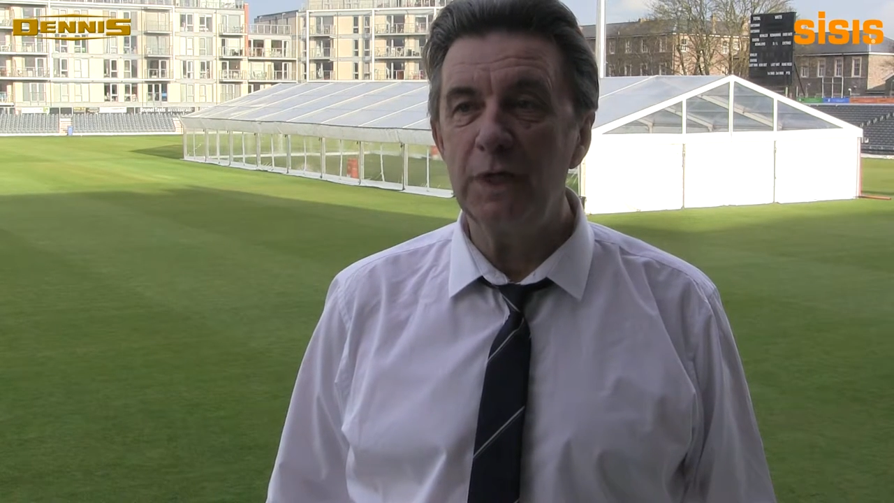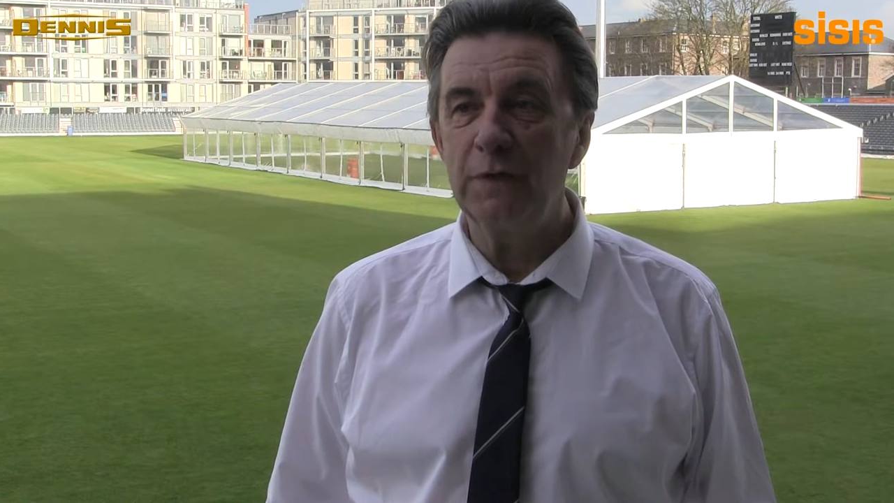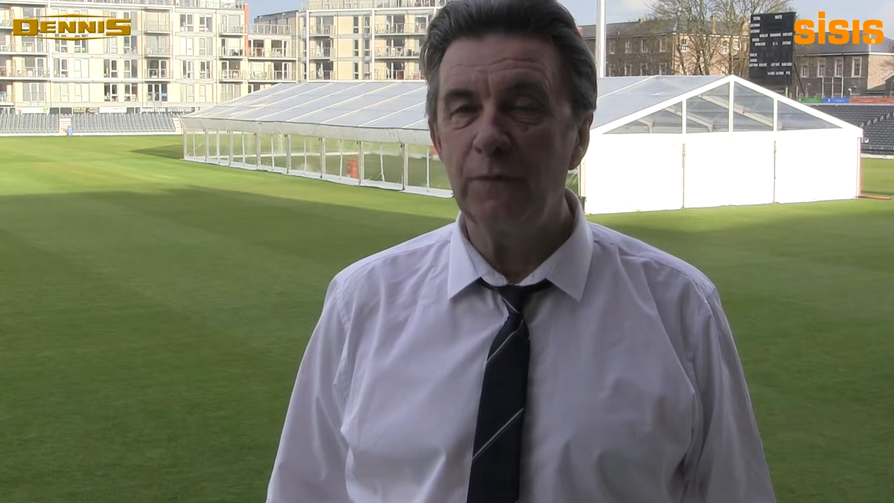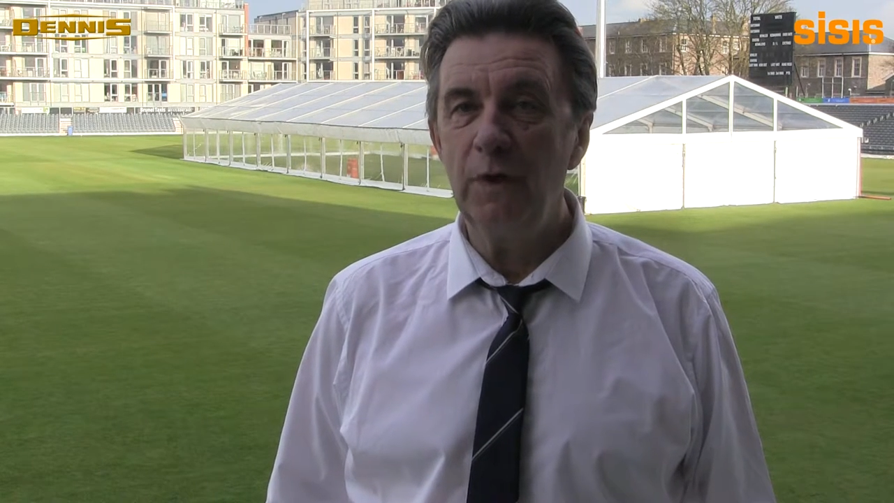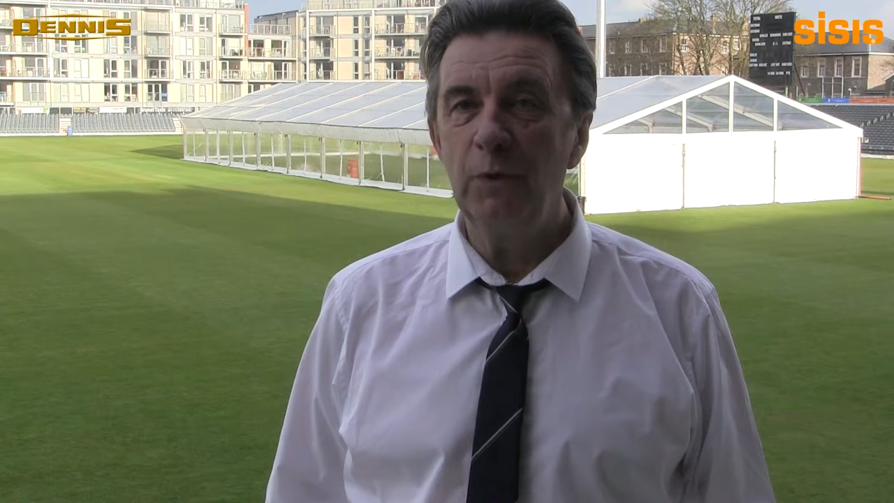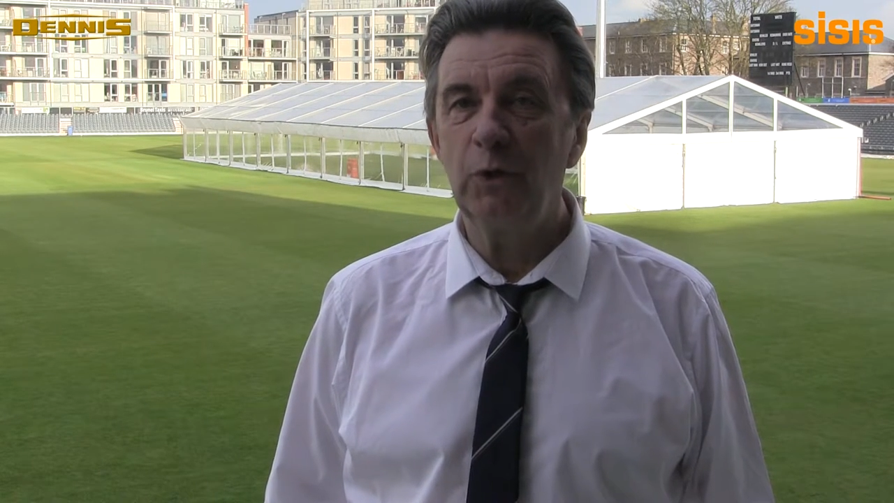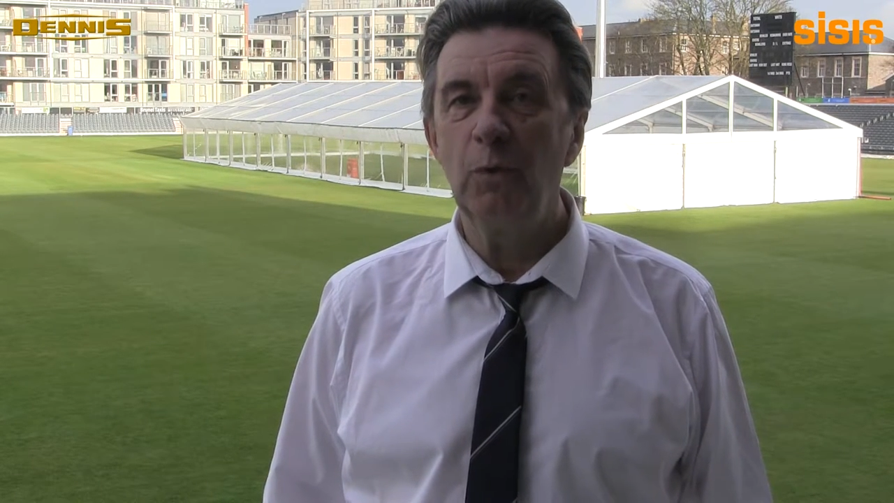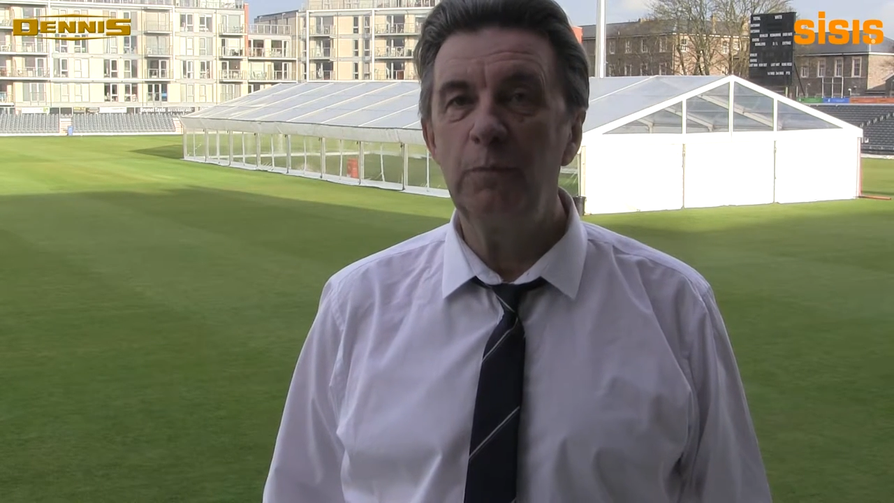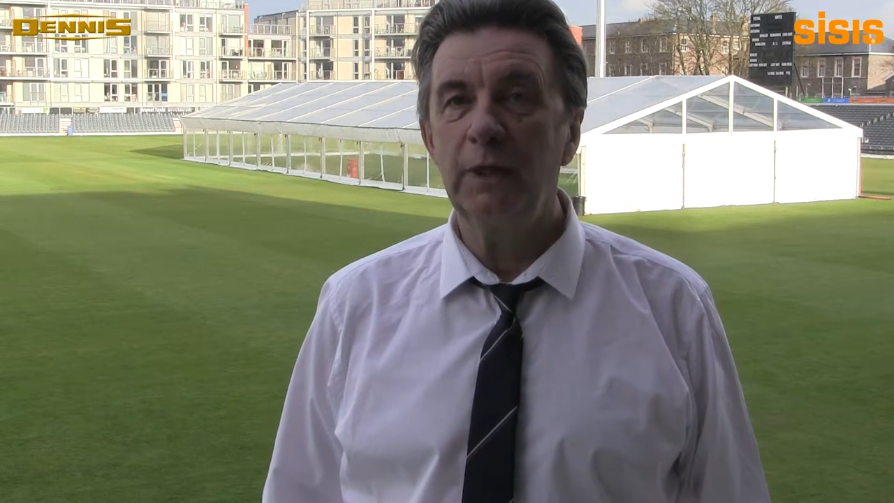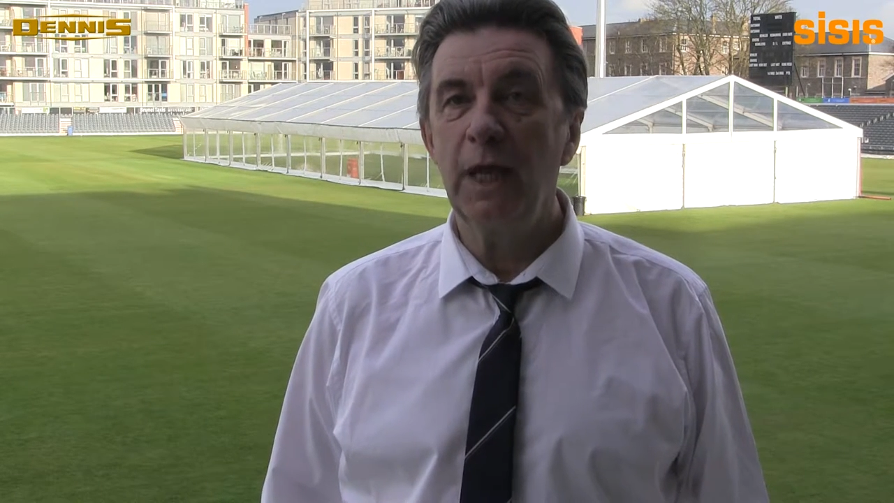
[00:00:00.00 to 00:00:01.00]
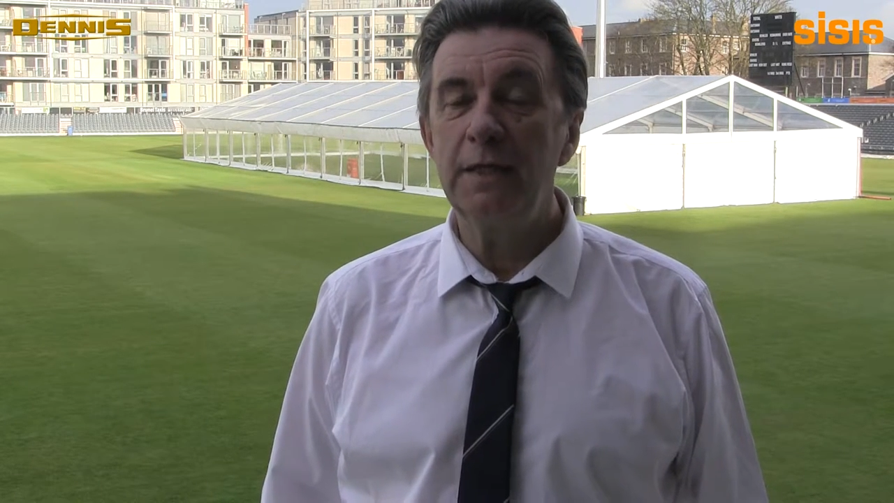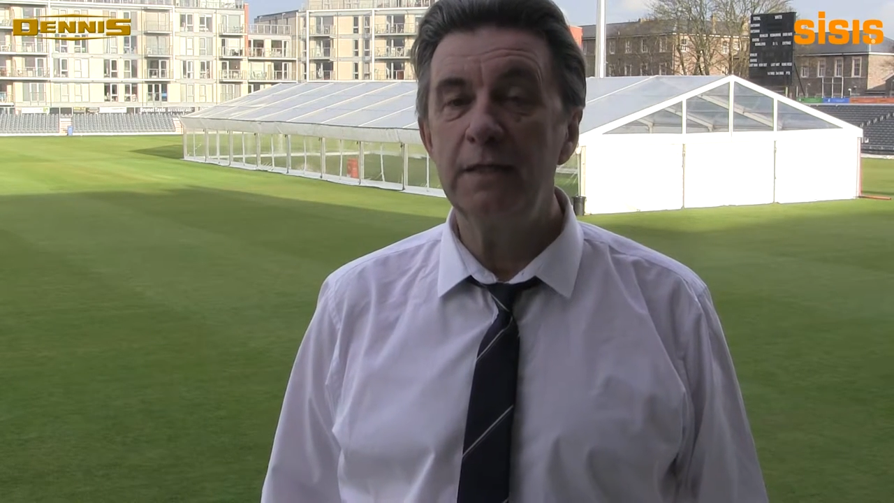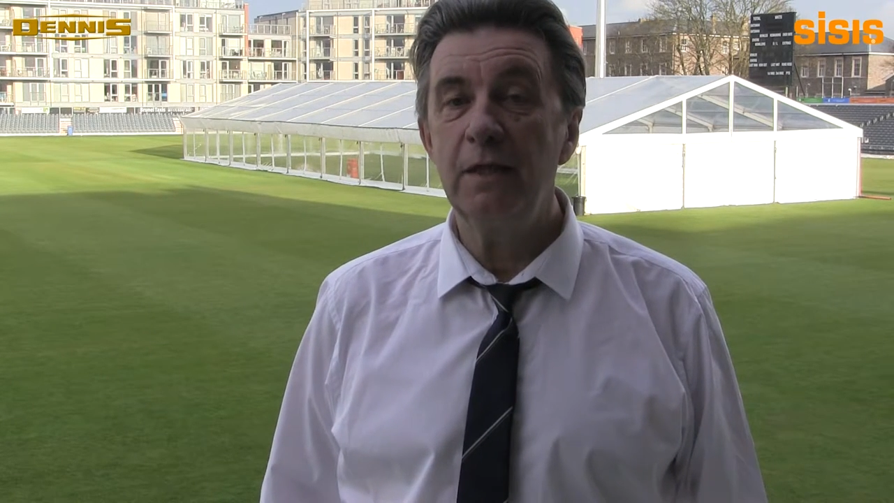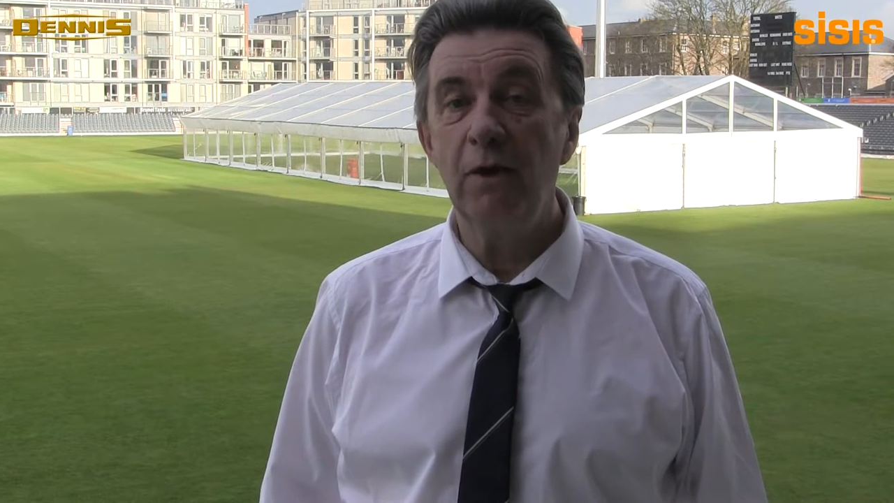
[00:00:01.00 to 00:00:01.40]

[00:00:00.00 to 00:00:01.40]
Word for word: is far more complicated